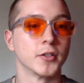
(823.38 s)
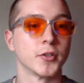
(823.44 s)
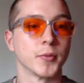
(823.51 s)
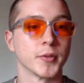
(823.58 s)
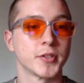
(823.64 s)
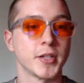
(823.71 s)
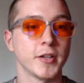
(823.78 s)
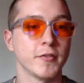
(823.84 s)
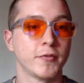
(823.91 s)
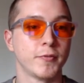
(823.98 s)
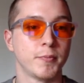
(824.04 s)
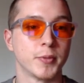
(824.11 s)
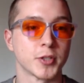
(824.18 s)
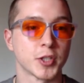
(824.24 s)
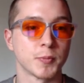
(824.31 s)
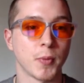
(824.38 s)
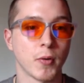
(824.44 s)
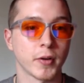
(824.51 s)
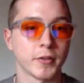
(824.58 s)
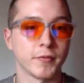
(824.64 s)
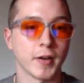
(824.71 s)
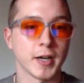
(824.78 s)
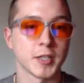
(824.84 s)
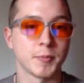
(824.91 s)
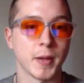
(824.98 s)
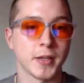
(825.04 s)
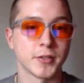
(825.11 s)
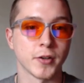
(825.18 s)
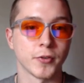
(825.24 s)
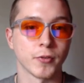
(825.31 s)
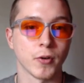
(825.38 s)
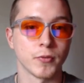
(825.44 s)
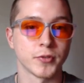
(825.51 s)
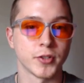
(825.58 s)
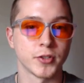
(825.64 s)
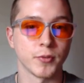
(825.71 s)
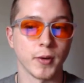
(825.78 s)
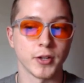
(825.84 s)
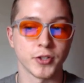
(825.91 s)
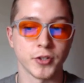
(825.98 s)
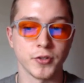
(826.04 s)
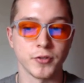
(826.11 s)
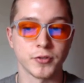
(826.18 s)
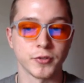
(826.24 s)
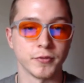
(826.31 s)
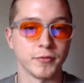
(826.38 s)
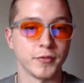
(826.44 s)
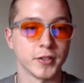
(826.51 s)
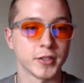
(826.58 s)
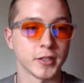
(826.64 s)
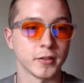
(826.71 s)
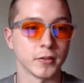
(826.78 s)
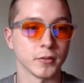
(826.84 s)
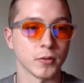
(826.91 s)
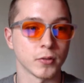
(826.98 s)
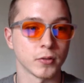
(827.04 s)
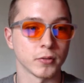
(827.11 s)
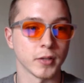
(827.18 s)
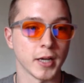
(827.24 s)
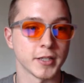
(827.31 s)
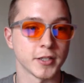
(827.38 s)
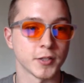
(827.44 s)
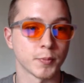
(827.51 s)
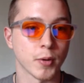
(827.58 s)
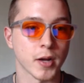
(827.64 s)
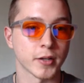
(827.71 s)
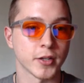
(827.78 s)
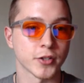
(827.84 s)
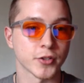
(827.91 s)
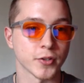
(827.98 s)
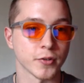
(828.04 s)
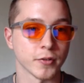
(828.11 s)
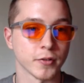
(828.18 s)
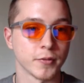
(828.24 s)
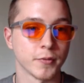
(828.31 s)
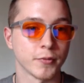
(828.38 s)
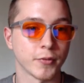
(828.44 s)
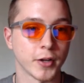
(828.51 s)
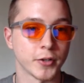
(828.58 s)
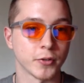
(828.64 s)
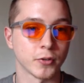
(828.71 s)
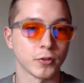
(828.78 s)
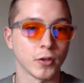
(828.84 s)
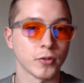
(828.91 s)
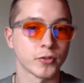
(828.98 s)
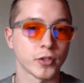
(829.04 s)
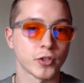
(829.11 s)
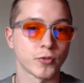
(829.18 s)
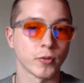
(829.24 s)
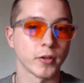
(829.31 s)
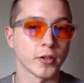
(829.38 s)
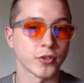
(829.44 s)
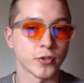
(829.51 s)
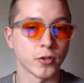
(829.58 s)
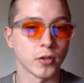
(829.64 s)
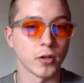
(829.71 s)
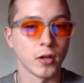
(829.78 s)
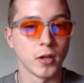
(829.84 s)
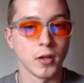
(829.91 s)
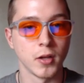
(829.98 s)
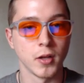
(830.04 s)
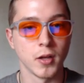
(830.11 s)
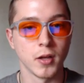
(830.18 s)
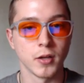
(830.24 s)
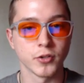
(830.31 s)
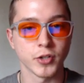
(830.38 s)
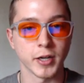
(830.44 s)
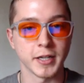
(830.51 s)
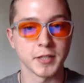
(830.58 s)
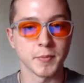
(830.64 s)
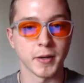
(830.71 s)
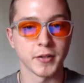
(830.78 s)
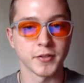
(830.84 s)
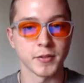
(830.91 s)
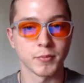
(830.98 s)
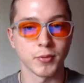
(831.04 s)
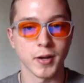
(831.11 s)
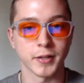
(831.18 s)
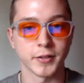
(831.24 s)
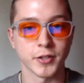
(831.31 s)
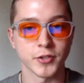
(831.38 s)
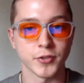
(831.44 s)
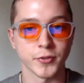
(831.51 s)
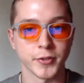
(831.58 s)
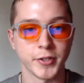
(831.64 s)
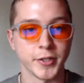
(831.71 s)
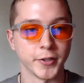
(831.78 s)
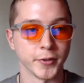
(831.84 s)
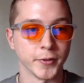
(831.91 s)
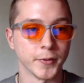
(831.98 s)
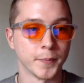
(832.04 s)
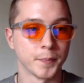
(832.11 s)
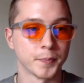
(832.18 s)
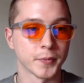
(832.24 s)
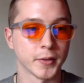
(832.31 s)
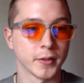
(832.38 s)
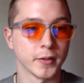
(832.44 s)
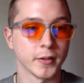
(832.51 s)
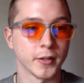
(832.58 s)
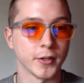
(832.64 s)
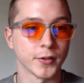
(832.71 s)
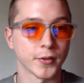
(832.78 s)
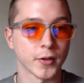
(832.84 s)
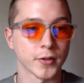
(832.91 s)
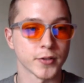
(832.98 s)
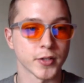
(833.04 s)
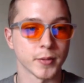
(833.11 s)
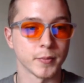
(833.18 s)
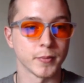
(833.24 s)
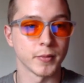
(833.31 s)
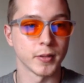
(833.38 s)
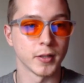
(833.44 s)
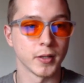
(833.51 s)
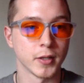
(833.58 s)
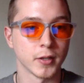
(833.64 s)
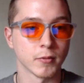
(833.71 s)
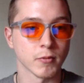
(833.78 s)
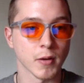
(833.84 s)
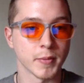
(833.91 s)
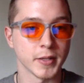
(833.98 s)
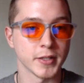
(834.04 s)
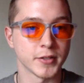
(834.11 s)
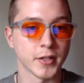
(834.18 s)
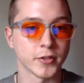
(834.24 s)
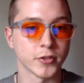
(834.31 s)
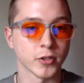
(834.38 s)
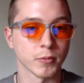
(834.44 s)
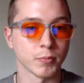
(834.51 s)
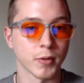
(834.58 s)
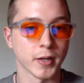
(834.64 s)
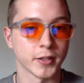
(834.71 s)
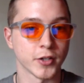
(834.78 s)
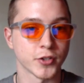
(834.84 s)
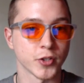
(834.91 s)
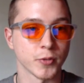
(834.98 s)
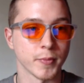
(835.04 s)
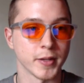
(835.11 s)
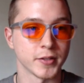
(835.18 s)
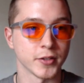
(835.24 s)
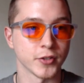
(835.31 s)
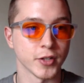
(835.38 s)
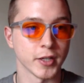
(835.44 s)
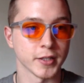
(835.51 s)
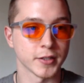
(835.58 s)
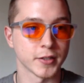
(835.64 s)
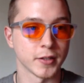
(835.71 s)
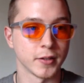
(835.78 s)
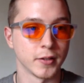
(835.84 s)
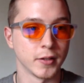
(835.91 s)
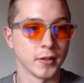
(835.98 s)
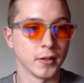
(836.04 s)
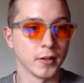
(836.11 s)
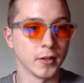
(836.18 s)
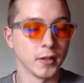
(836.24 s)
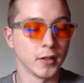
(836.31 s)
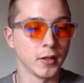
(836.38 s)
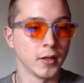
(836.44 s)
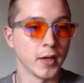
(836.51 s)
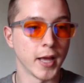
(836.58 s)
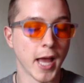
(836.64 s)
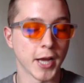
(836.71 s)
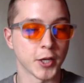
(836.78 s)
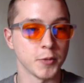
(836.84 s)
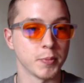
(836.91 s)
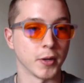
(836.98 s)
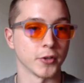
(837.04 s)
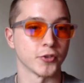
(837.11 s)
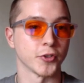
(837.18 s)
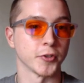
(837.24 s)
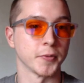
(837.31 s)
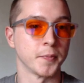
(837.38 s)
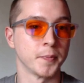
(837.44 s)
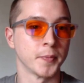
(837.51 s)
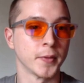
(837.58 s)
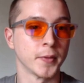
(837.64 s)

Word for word: To receive bespoke advice based on your own situation, you should visit a local licensed practitioner. Find your closest traditional Chinese medicine practitioner here. Here are some remedies that your practitioner may suggest. Acupuncture.